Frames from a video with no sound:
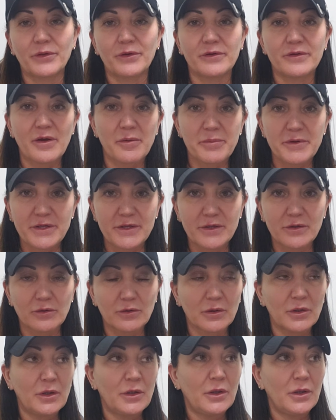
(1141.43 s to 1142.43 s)
that be your
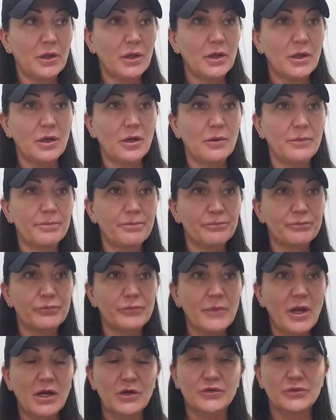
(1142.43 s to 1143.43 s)

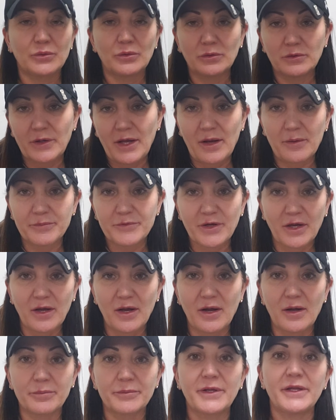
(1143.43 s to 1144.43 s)
actual
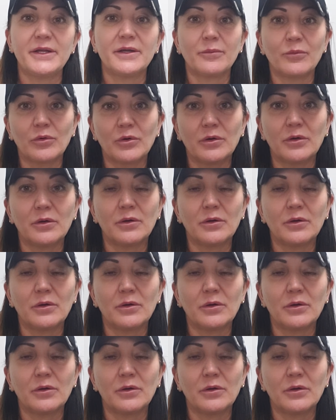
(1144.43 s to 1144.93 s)
laptop camera,